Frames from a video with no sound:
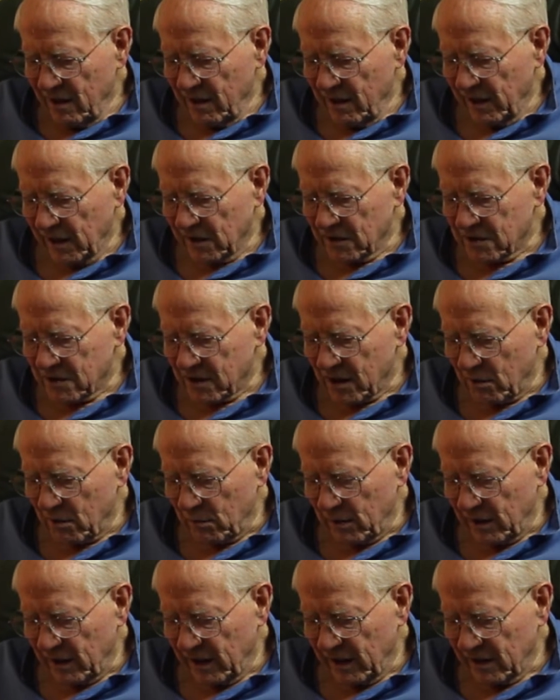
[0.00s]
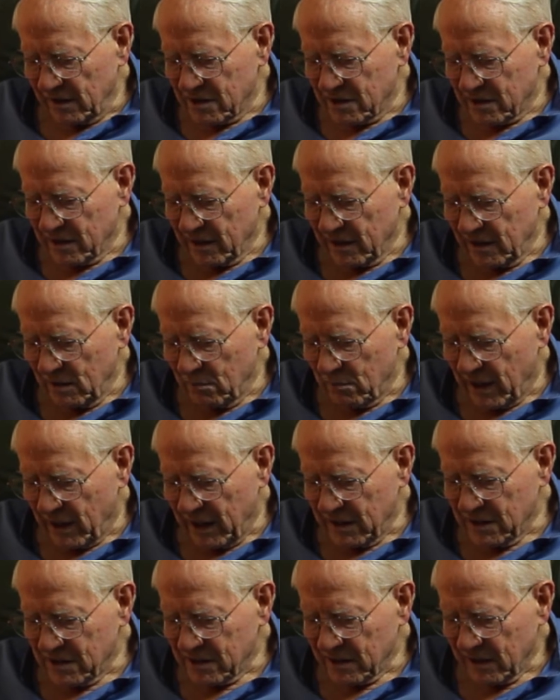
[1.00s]
exterminate city
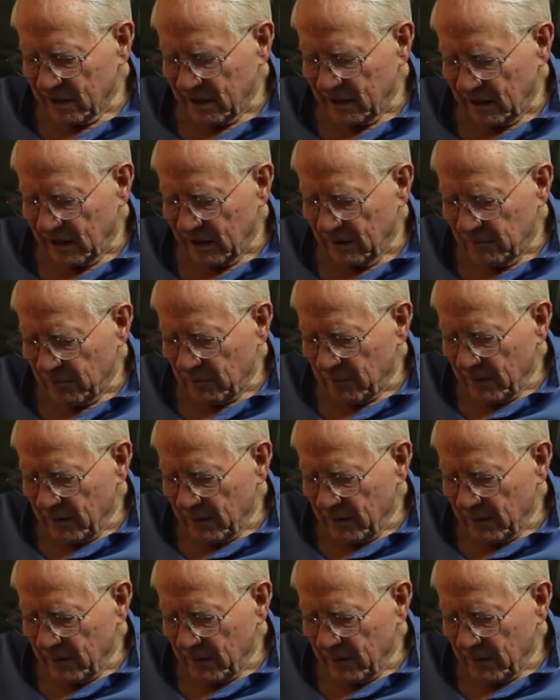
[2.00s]
by city